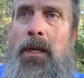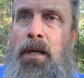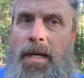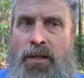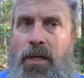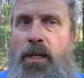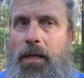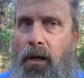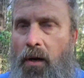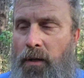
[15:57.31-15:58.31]
and you're
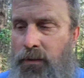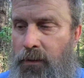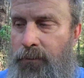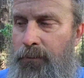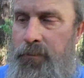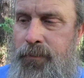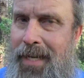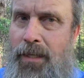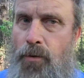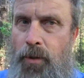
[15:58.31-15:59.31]
getting lost. That
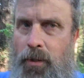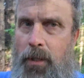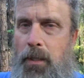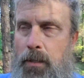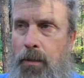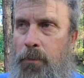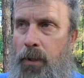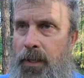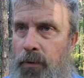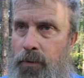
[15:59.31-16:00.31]
can really
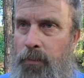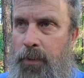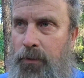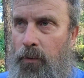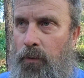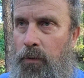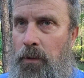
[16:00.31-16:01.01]
play on your mental